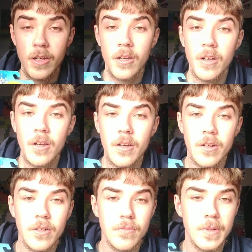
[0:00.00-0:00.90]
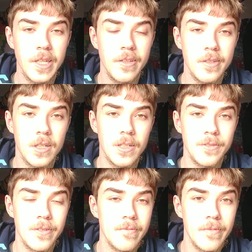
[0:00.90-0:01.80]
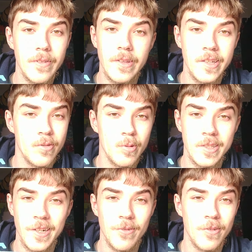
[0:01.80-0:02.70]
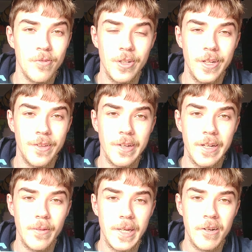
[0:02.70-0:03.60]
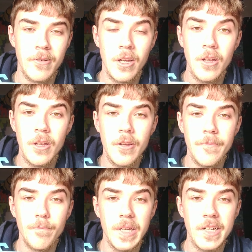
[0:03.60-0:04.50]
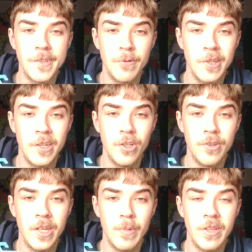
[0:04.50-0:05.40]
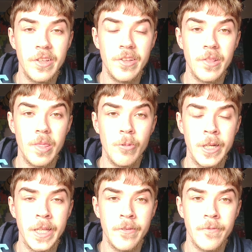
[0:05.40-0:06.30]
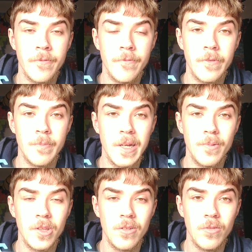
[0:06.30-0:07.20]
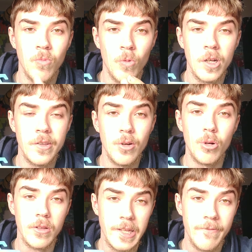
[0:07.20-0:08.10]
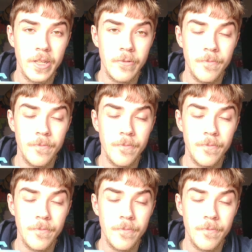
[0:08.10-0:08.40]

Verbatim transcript: Oh my gosh this was what I was really excited about because I was going to use him in season three from episodes one to eleven,